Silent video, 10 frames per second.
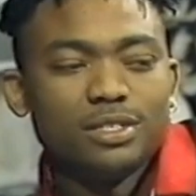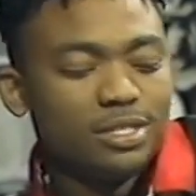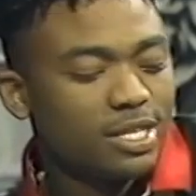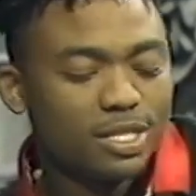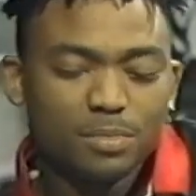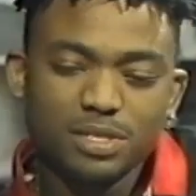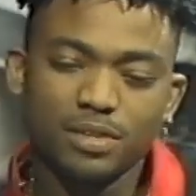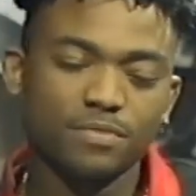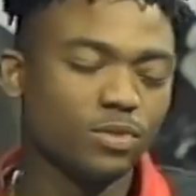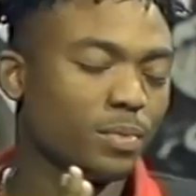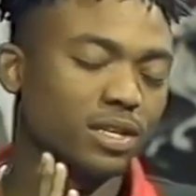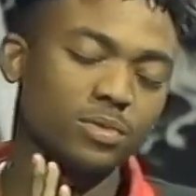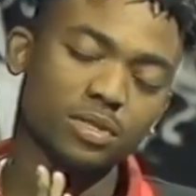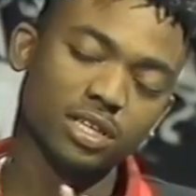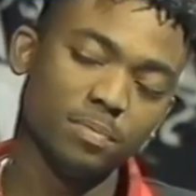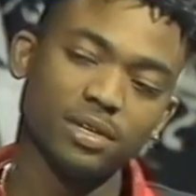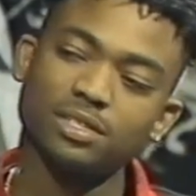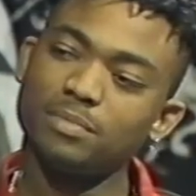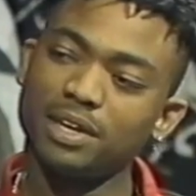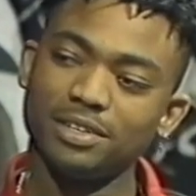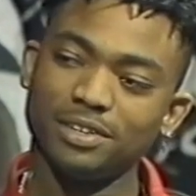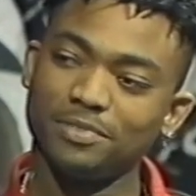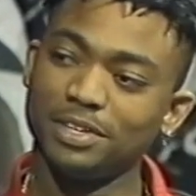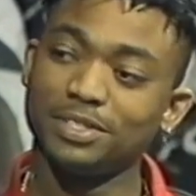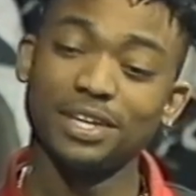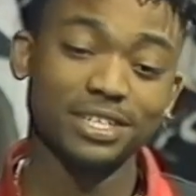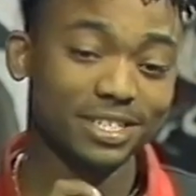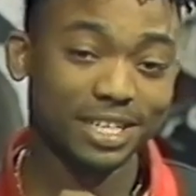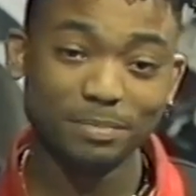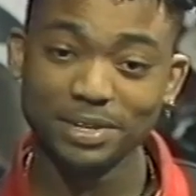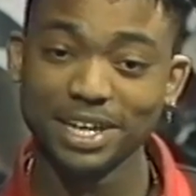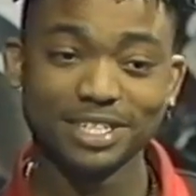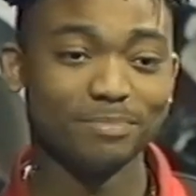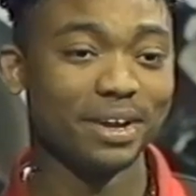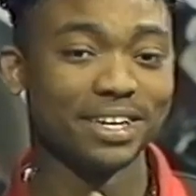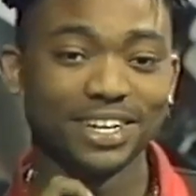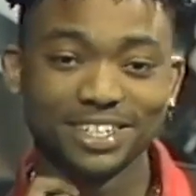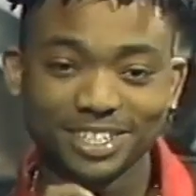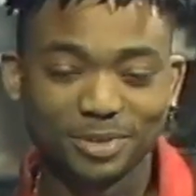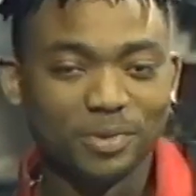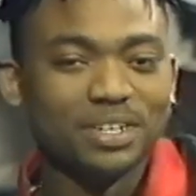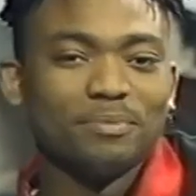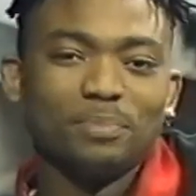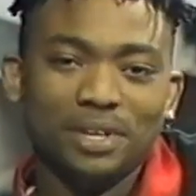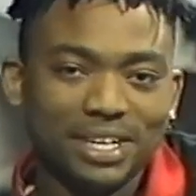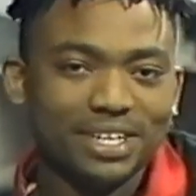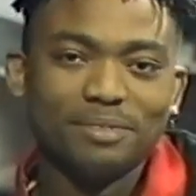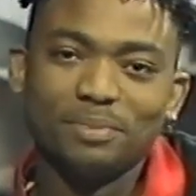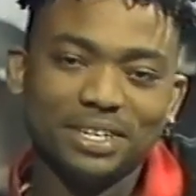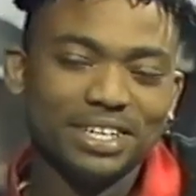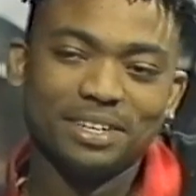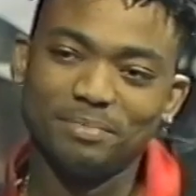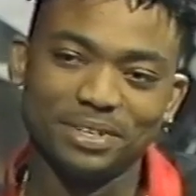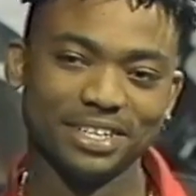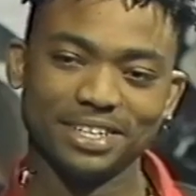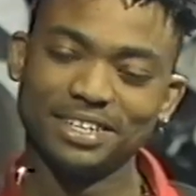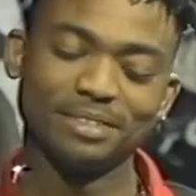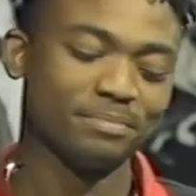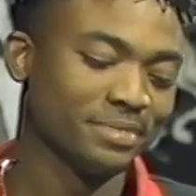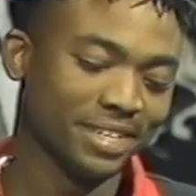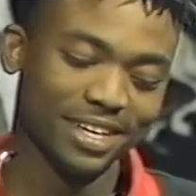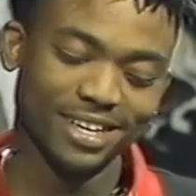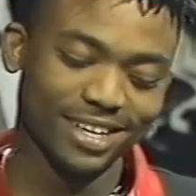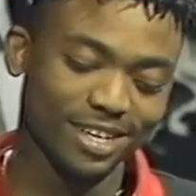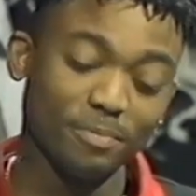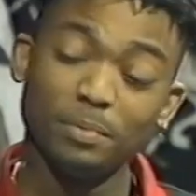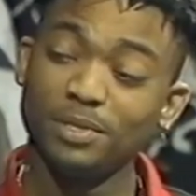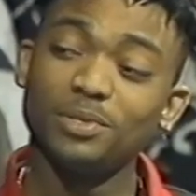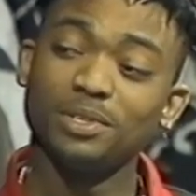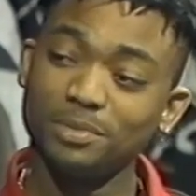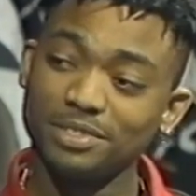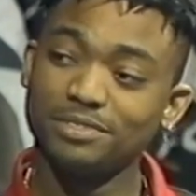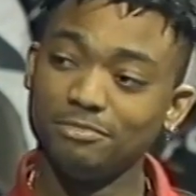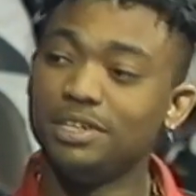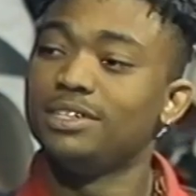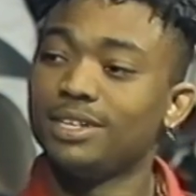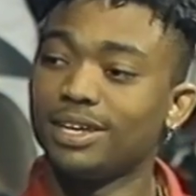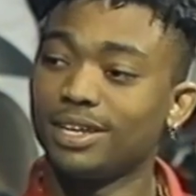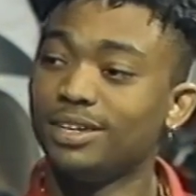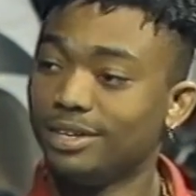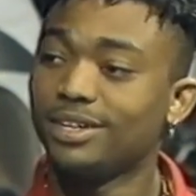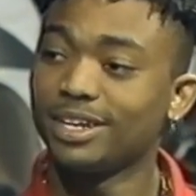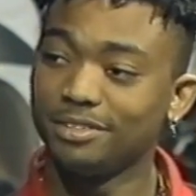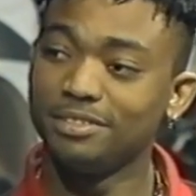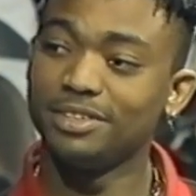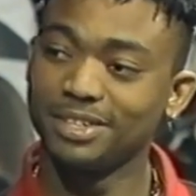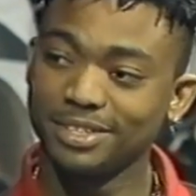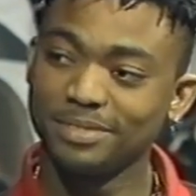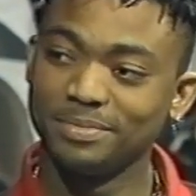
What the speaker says: say to myself, no matter what, keep a smile on your face. So I just keep a smile and I just go in and pull in and pull in and pull in. And you know, people thought it was the real thing and it looked like the real thing too.